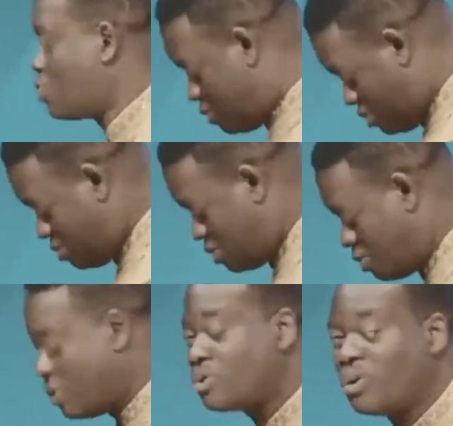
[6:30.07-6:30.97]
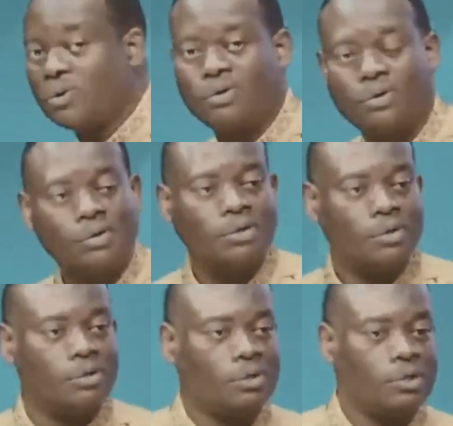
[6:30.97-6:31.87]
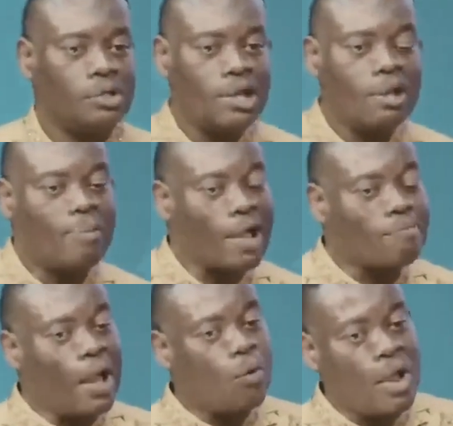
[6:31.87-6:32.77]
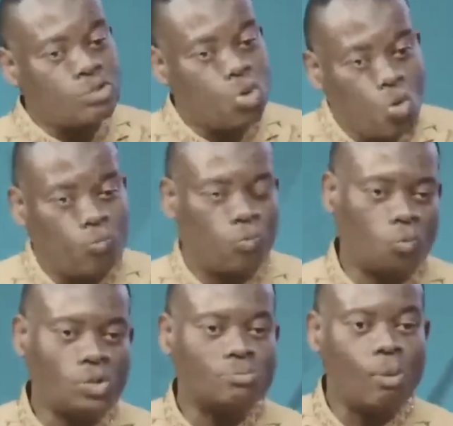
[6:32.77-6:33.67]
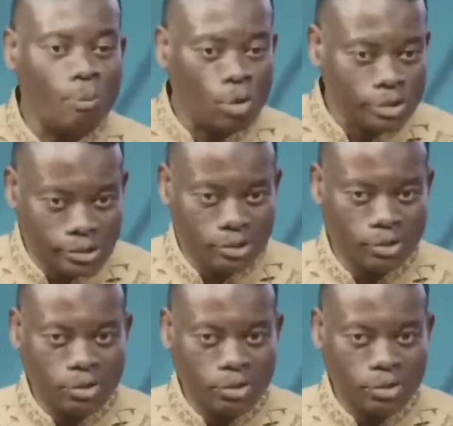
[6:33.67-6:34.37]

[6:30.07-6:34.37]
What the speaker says: It will be installed. The bike man went home with more money,